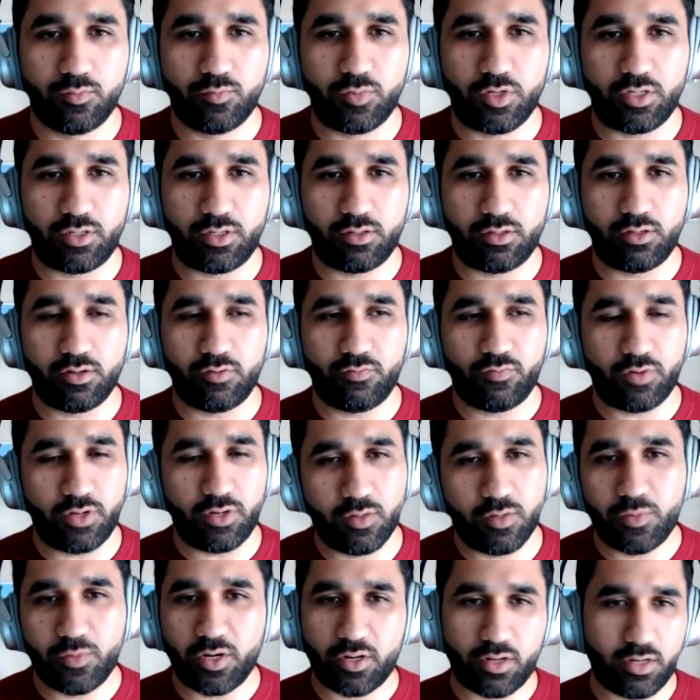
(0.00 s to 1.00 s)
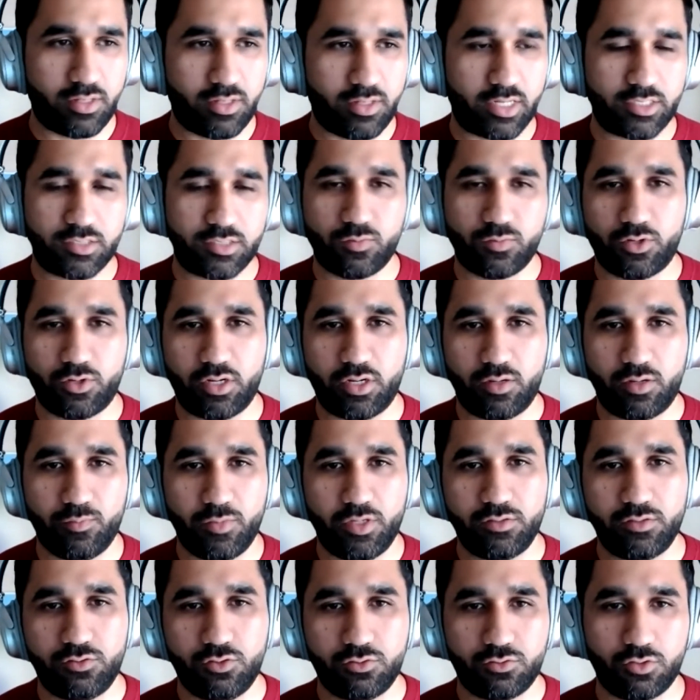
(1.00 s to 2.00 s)
but uh, fundamentally that's what it
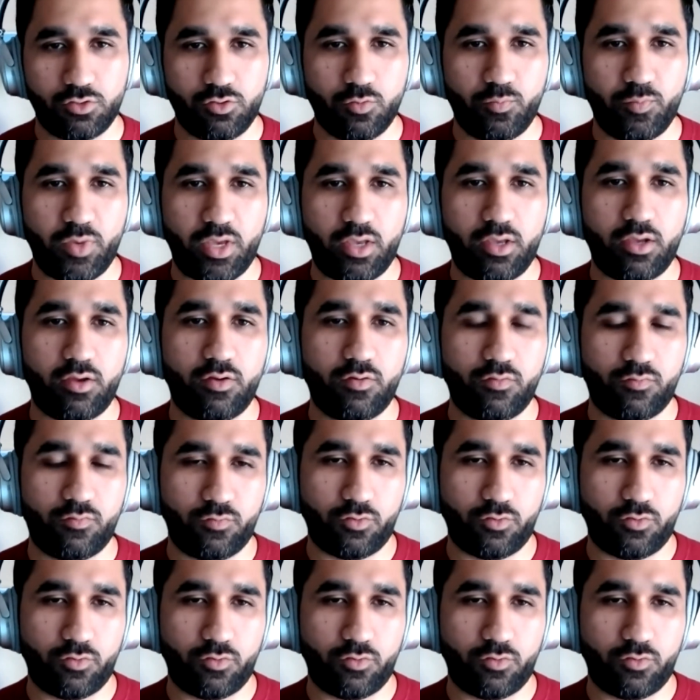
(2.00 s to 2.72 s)
means so you pay